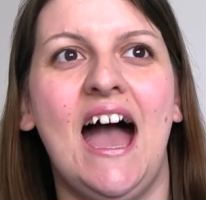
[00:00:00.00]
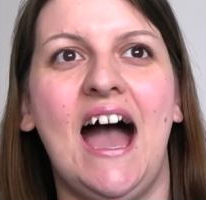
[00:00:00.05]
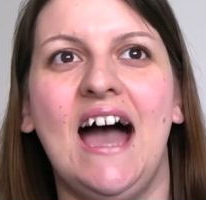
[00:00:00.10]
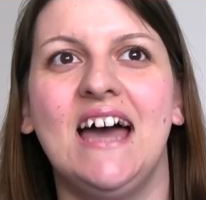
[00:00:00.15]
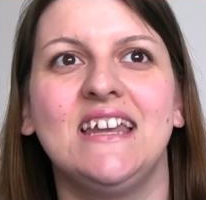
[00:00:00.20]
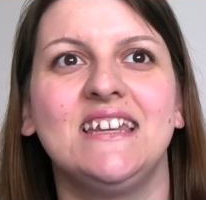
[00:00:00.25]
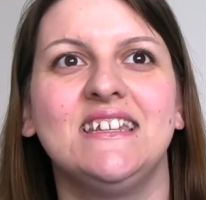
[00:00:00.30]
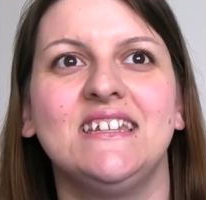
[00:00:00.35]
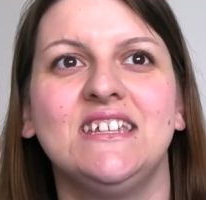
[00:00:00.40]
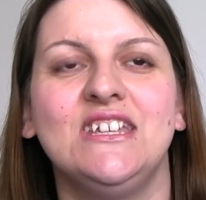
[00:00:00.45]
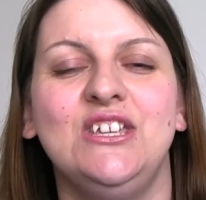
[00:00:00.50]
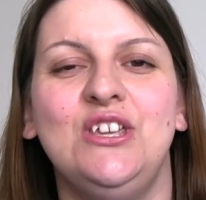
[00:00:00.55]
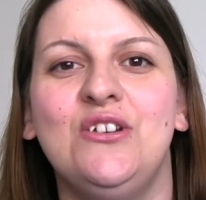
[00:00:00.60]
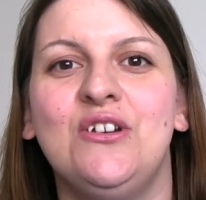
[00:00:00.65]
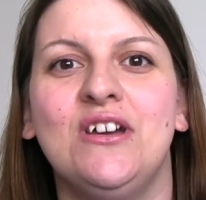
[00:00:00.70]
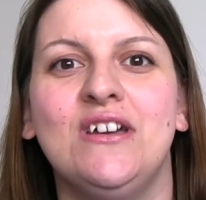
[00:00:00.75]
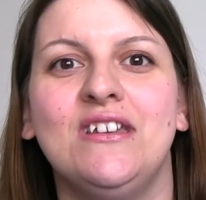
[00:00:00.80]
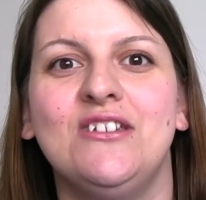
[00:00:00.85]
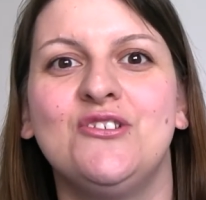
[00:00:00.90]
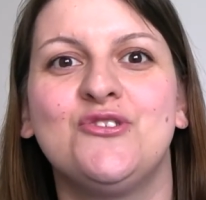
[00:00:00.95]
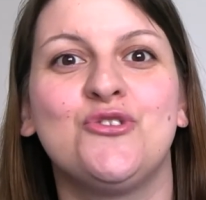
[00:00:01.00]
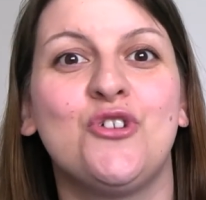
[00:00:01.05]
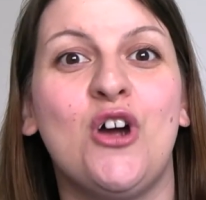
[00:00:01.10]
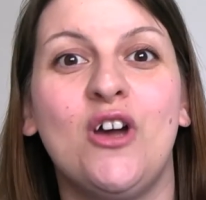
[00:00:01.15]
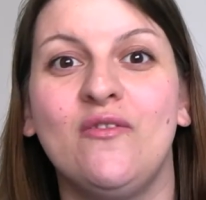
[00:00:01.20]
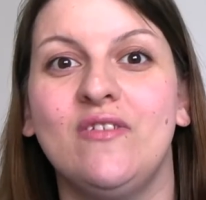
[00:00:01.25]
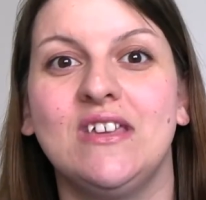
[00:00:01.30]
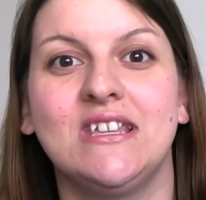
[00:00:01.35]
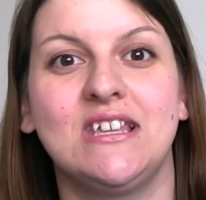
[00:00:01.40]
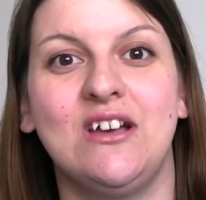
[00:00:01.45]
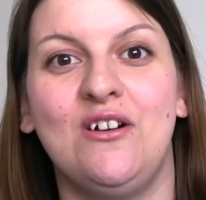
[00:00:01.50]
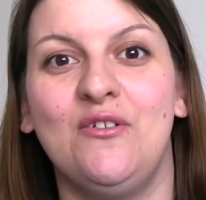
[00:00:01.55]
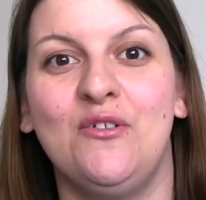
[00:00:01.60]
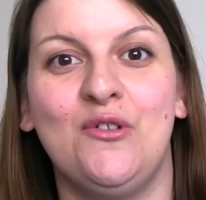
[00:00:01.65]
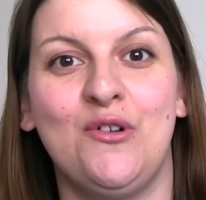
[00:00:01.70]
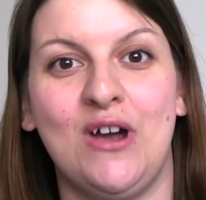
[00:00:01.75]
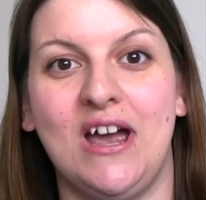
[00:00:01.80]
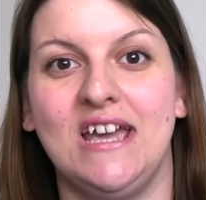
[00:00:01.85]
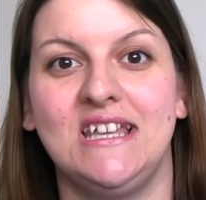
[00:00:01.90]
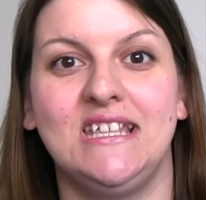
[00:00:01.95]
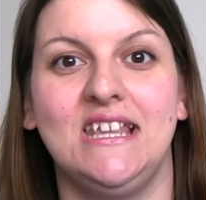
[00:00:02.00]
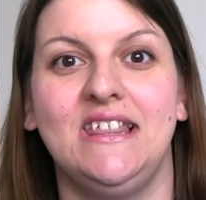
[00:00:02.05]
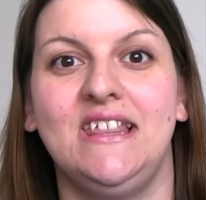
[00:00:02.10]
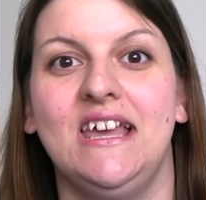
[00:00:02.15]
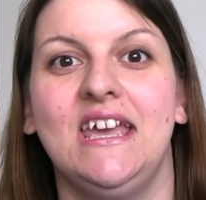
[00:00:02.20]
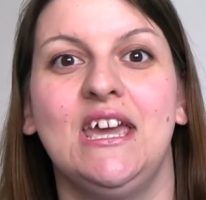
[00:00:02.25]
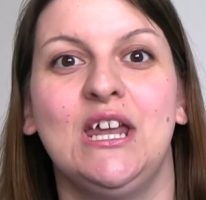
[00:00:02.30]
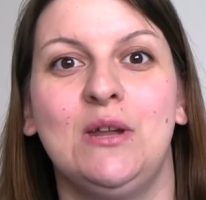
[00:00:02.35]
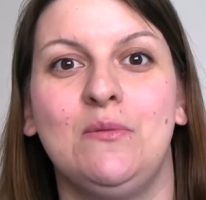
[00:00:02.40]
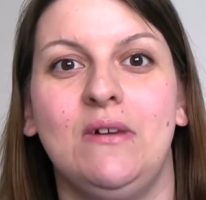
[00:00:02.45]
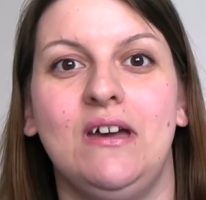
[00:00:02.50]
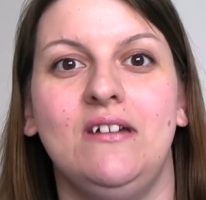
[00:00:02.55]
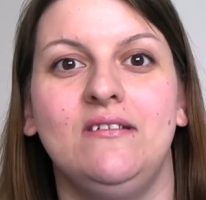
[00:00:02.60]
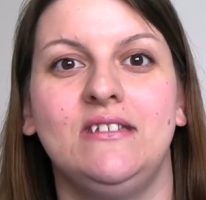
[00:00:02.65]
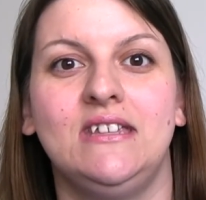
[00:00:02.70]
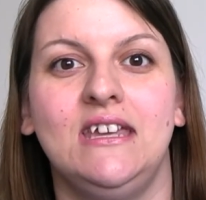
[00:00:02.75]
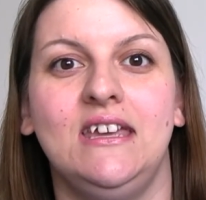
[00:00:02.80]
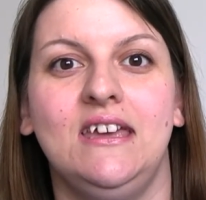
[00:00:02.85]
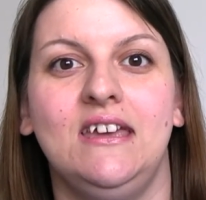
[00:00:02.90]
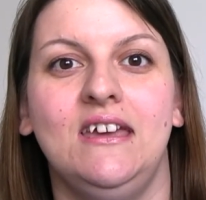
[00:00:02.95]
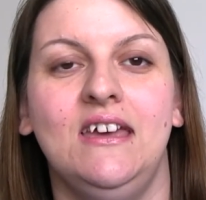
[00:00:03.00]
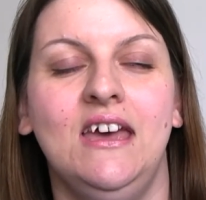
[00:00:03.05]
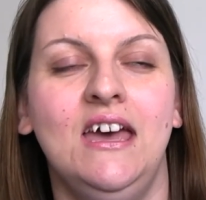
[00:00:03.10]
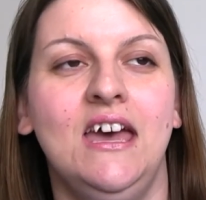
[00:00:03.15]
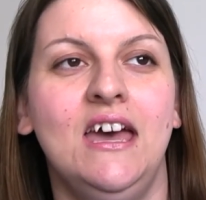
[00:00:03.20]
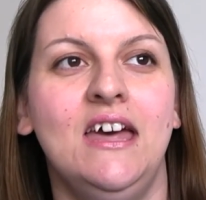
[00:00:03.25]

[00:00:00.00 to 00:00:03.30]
And you can drive yourself crazy thinking about it.